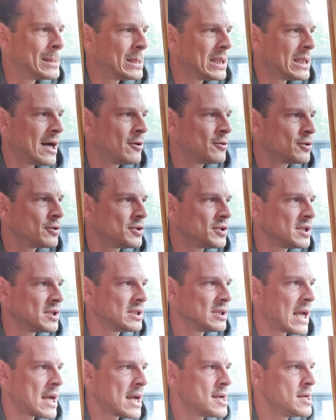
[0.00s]
how does
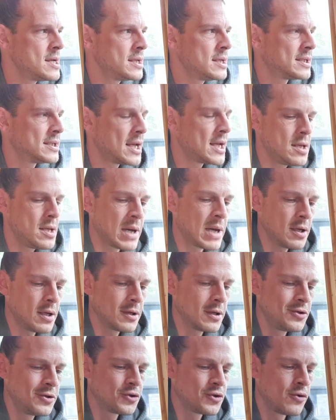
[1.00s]
society take back
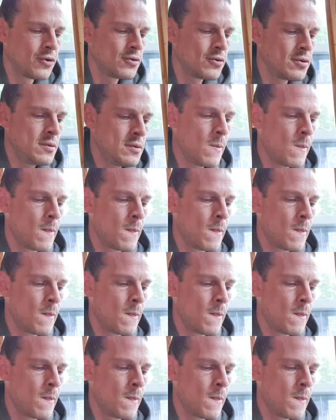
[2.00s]
control?